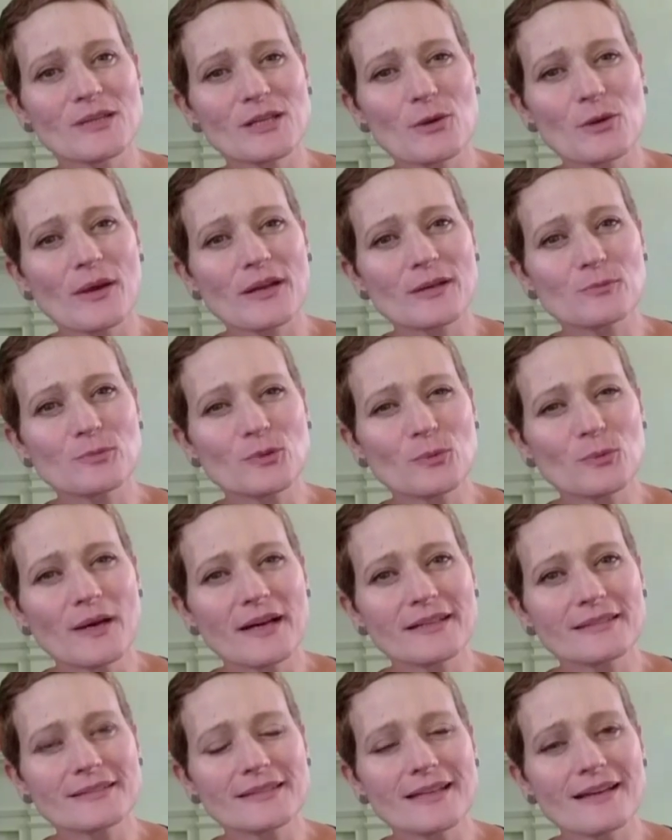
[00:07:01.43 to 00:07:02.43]
incredible
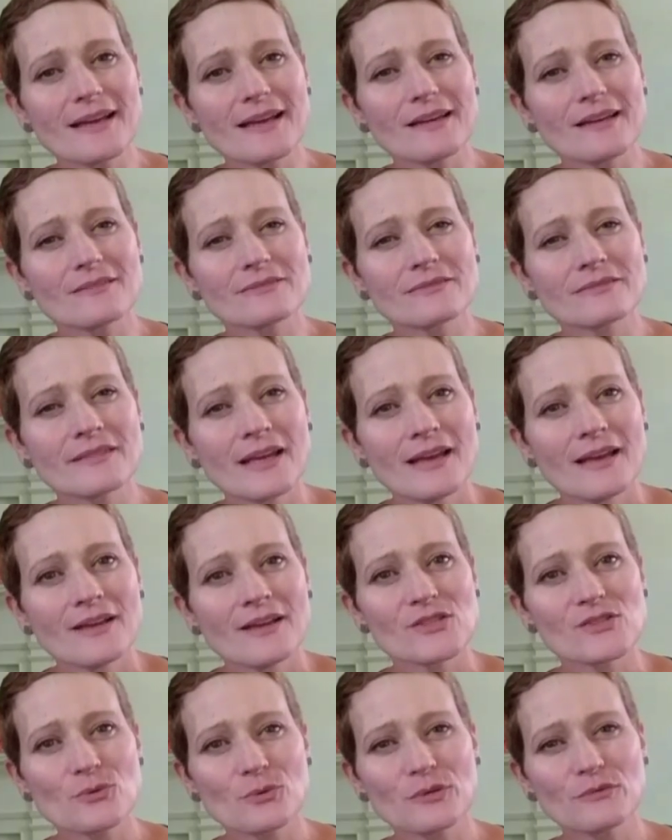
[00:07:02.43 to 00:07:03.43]
wildlife.
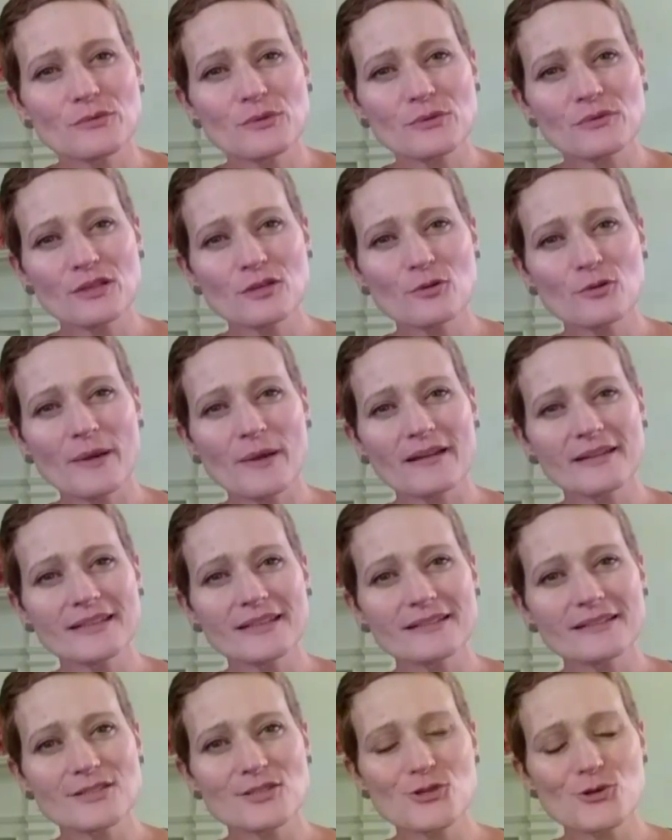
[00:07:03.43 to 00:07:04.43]
So if you think about
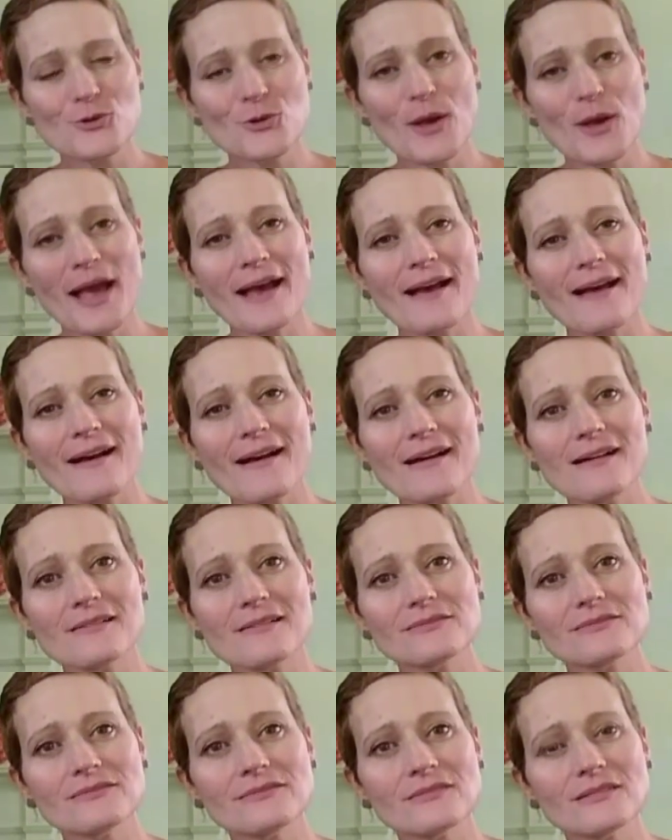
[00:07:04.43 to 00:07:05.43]
it, you
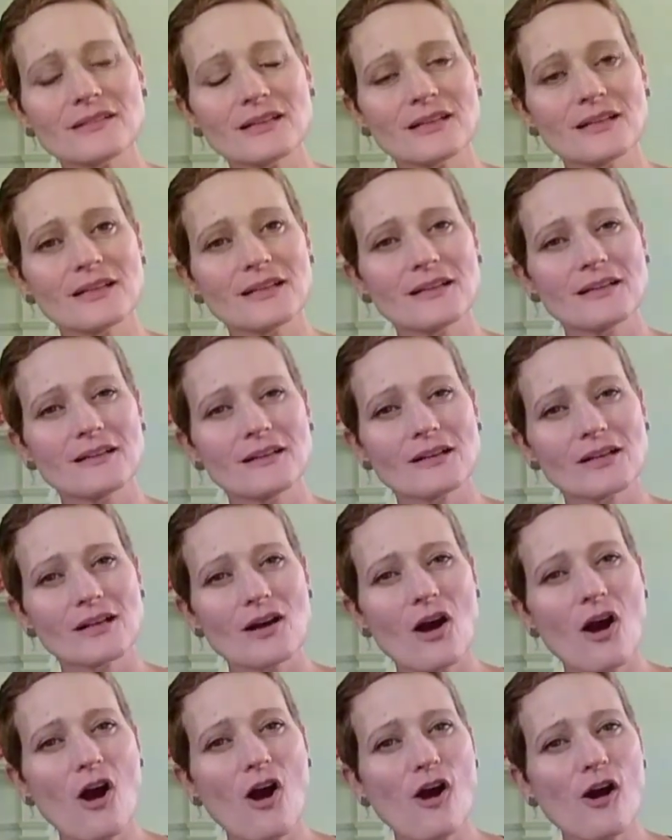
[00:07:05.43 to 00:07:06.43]
have
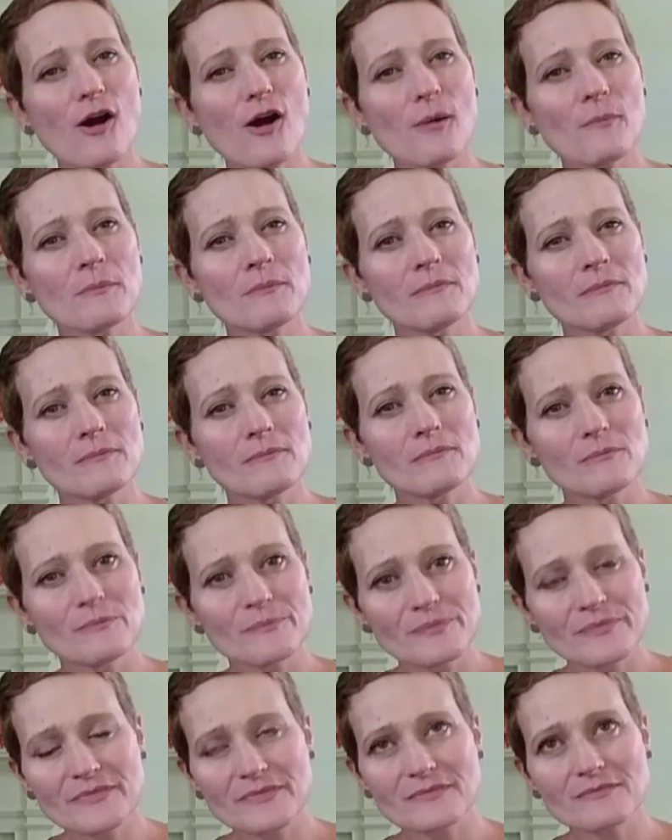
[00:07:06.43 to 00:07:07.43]
calm,
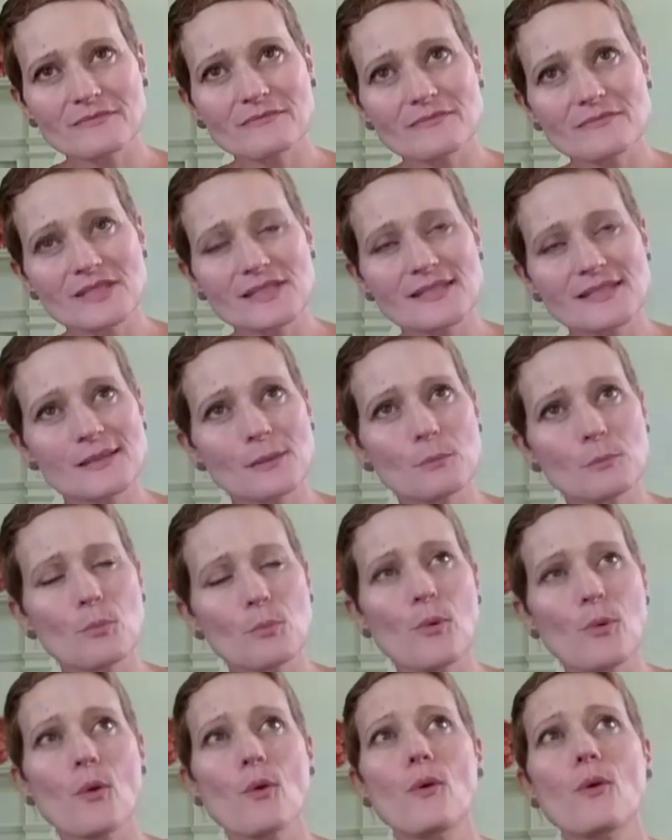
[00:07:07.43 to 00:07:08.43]

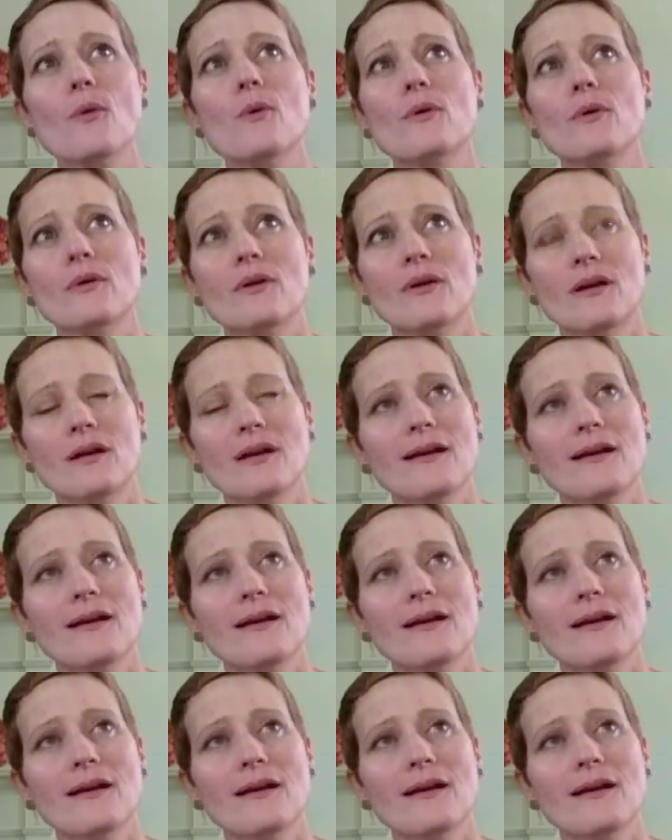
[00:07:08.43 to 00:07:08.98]
simple